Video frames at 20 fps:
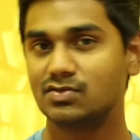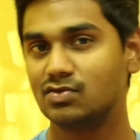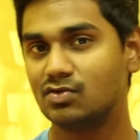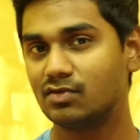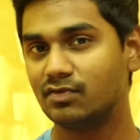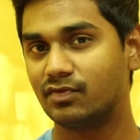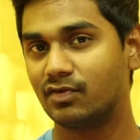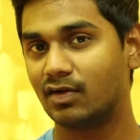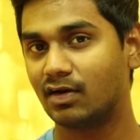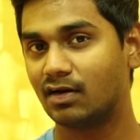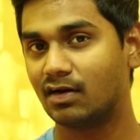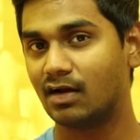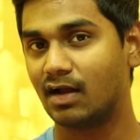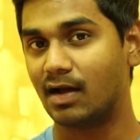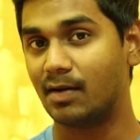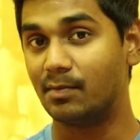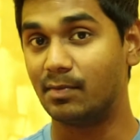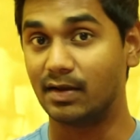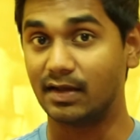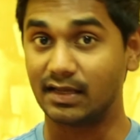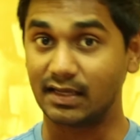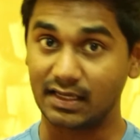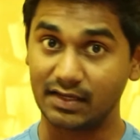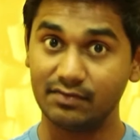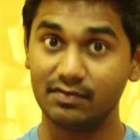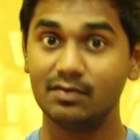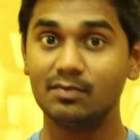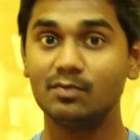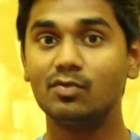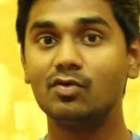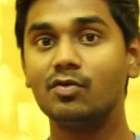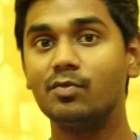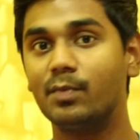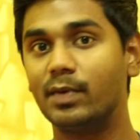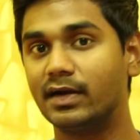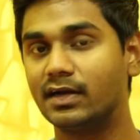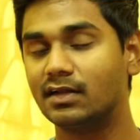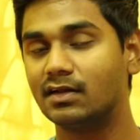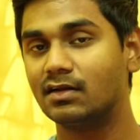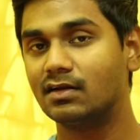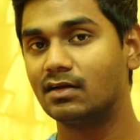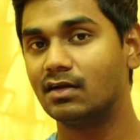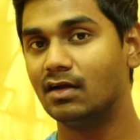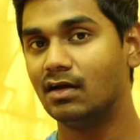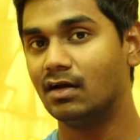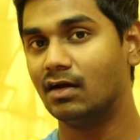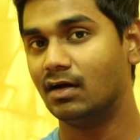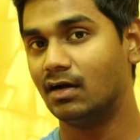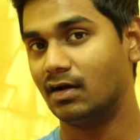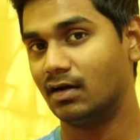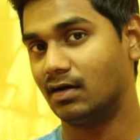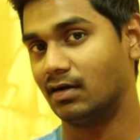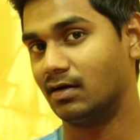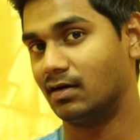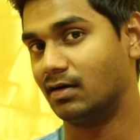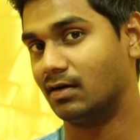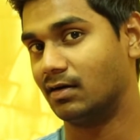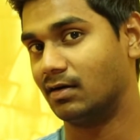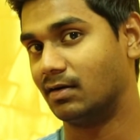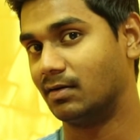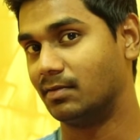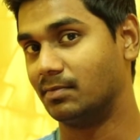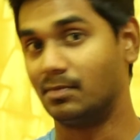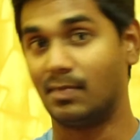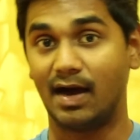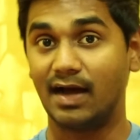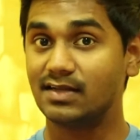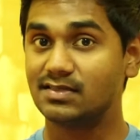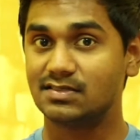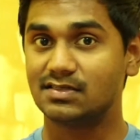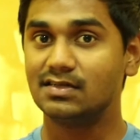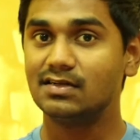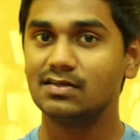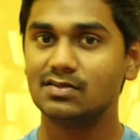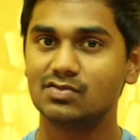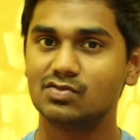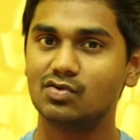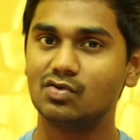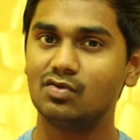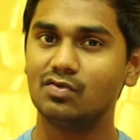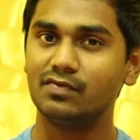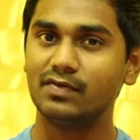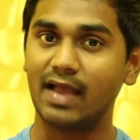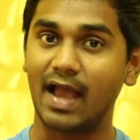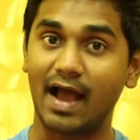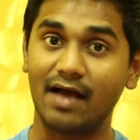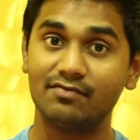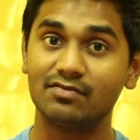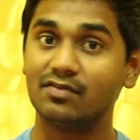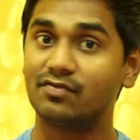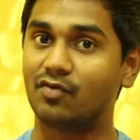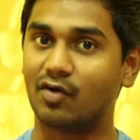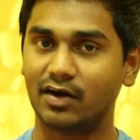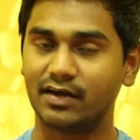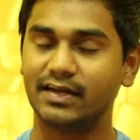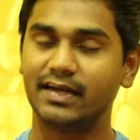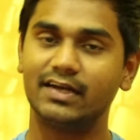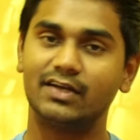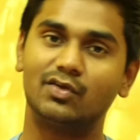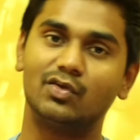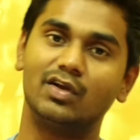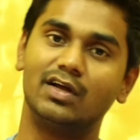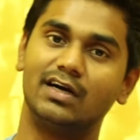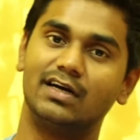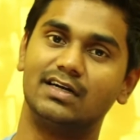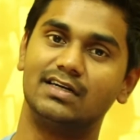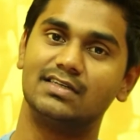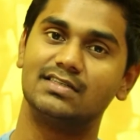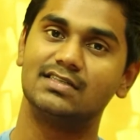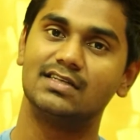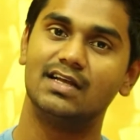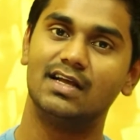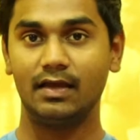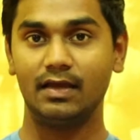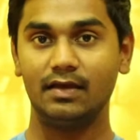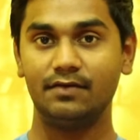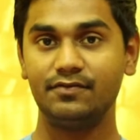So for a even more better margin, so we have the 48 kHz.